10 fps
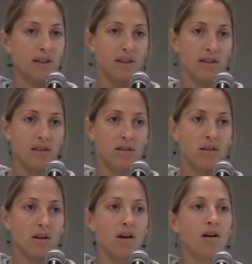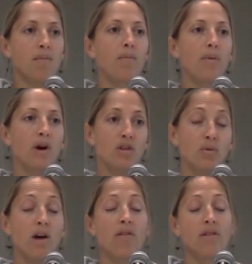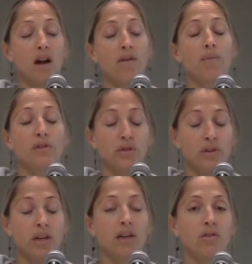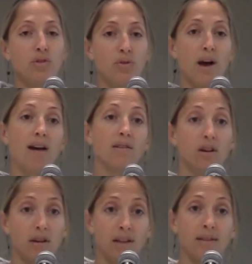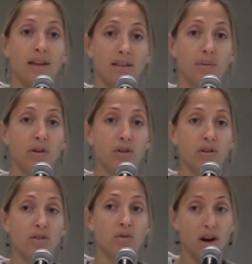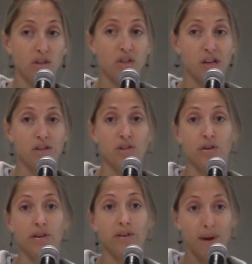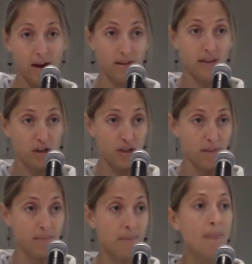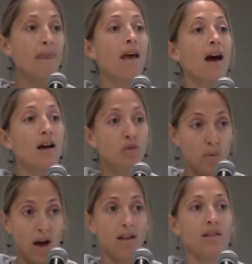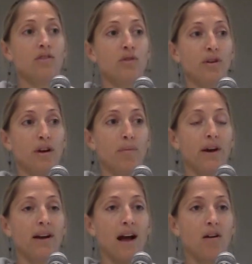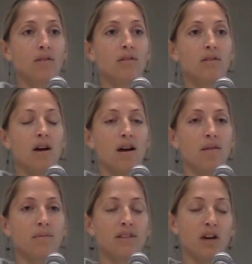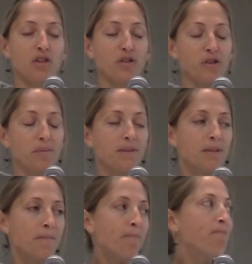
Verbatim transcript: to listen. Um, but we also will have a lot of opportunity to ask our guest speakers questions during the panel session, as well as during our breakout um, discussion groups.